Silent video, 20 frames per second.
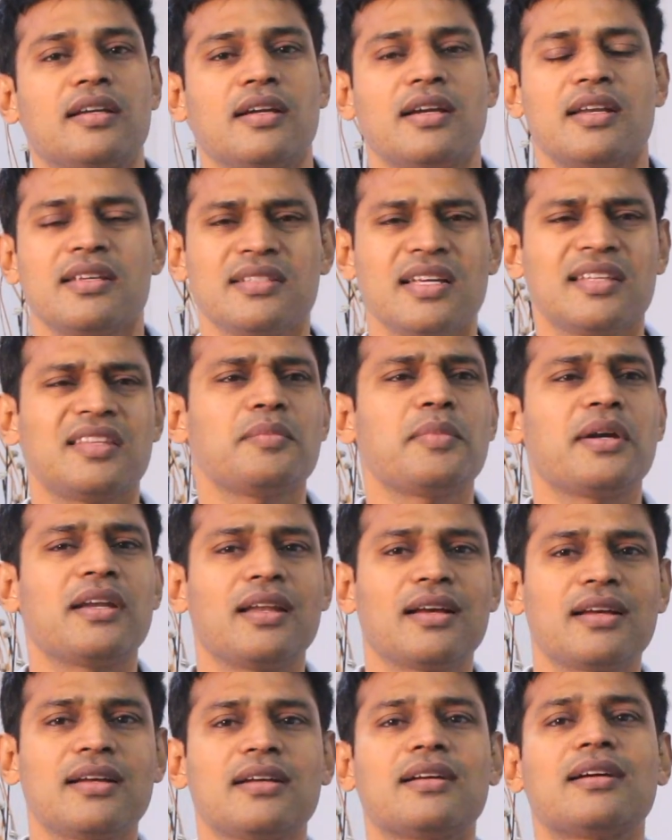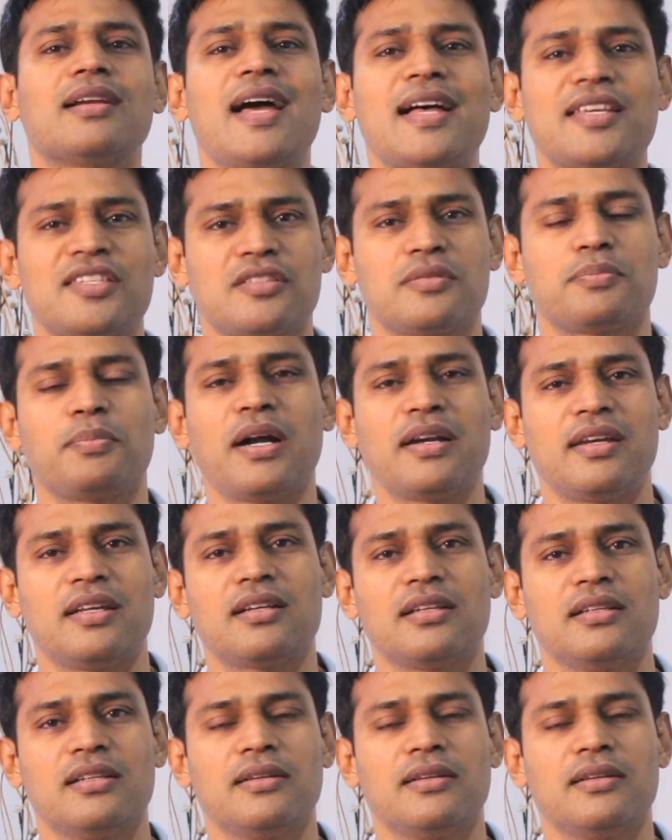It is nothing but like a glass particle.